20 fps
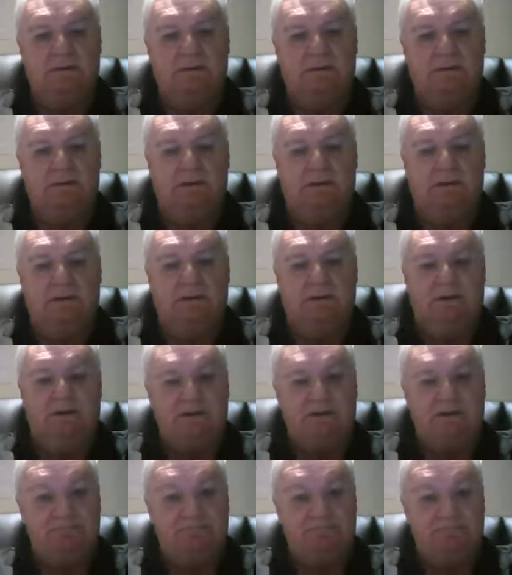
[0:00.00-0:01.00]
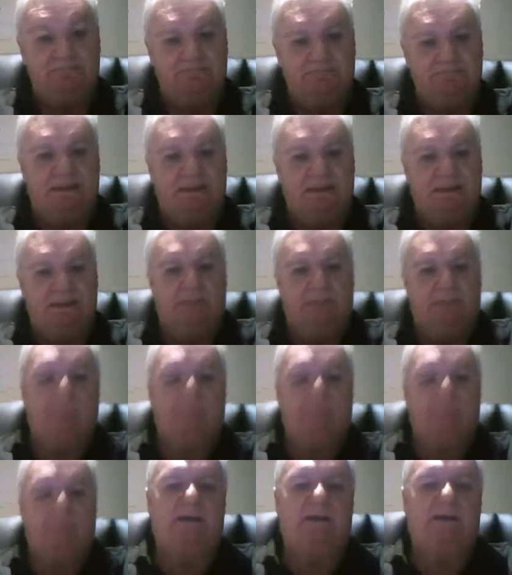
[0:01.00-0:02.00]
Hi guys. Yep, I'm back.
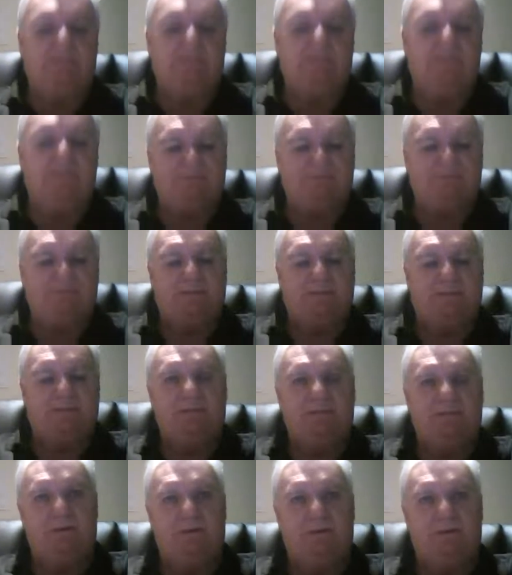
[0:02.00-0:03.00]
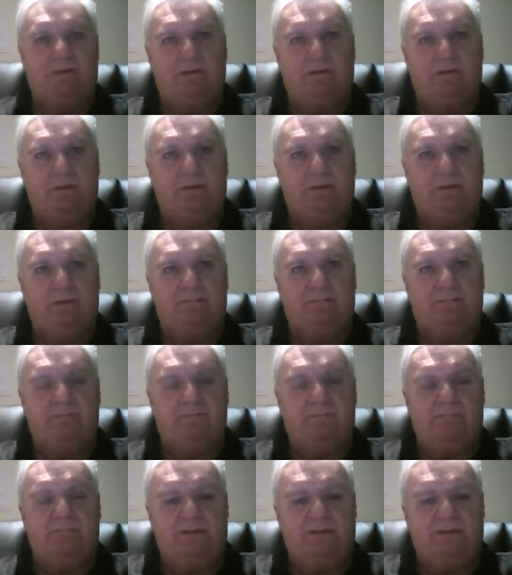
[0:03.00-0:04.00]
I just want to raise
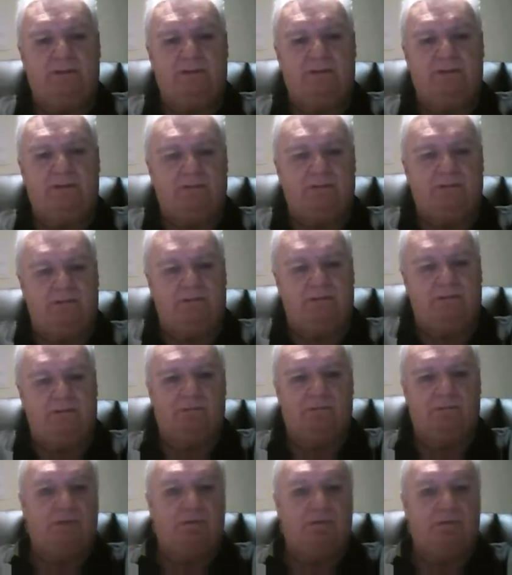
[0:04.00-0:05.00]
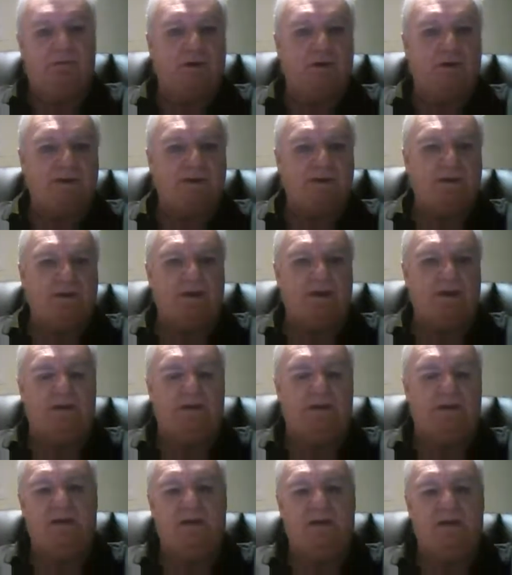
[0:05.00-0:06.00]
a question. We'll throw a question at you.
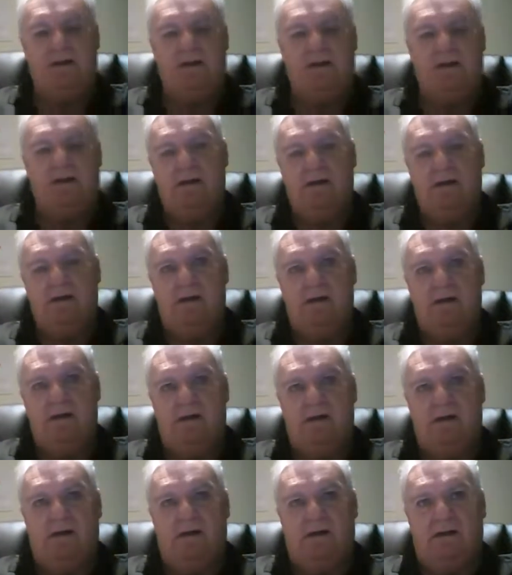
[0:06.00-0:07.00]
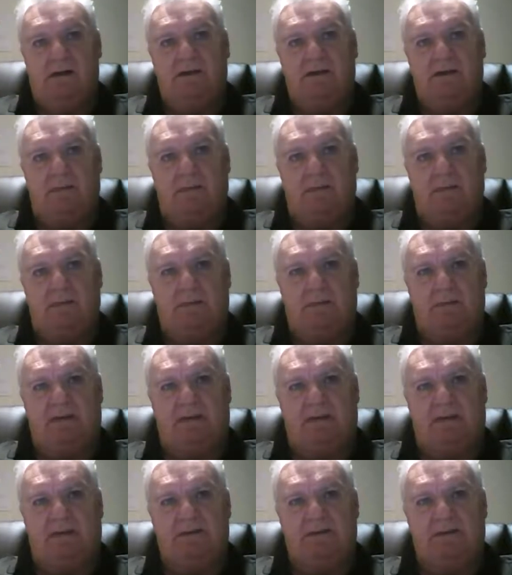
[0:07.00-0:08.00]
Can you remember back to
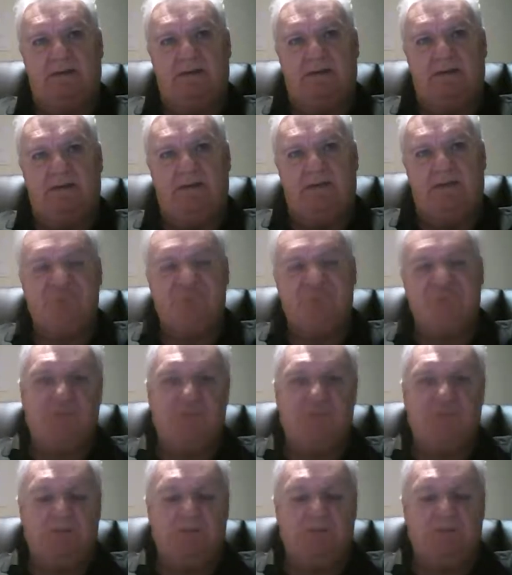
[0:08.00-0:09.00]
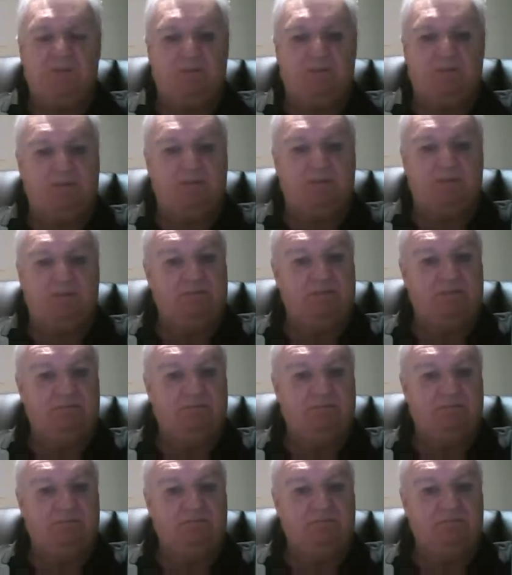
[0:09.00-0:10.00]
say September,
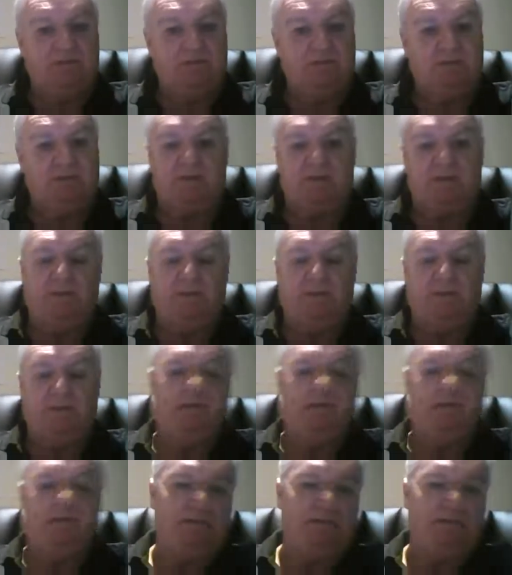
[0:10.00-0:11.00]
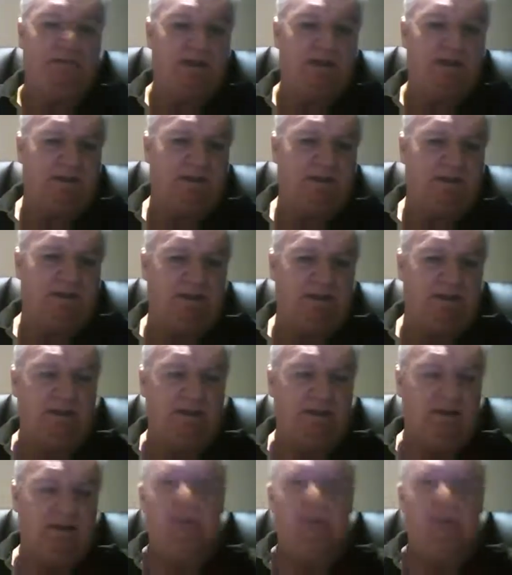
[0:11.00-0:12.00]
October, November last year?
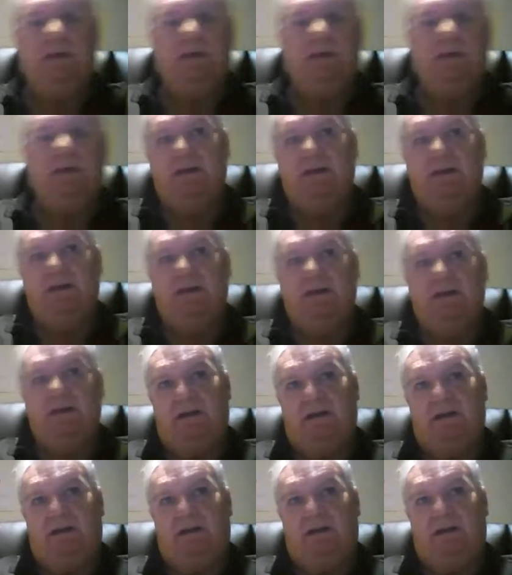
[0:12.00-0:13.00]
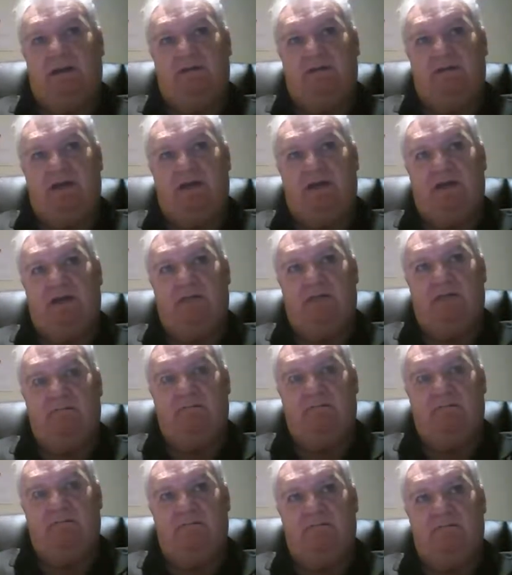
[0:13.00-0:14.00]
And if you can,
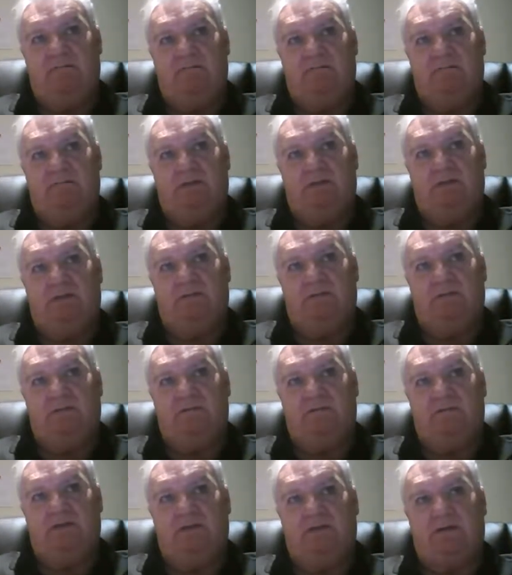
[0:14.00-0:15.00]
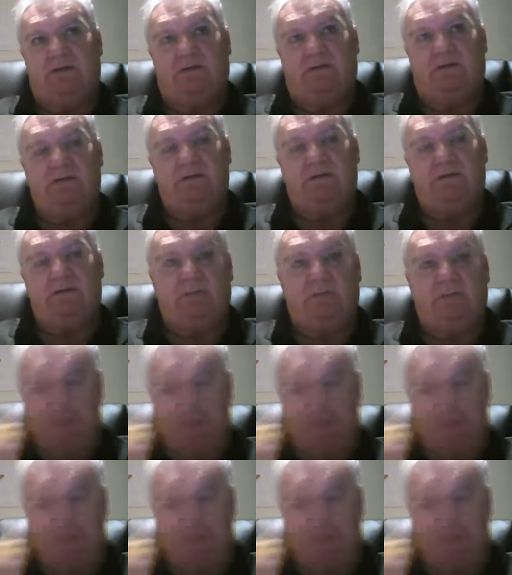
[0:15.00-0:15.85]
trigger points would be,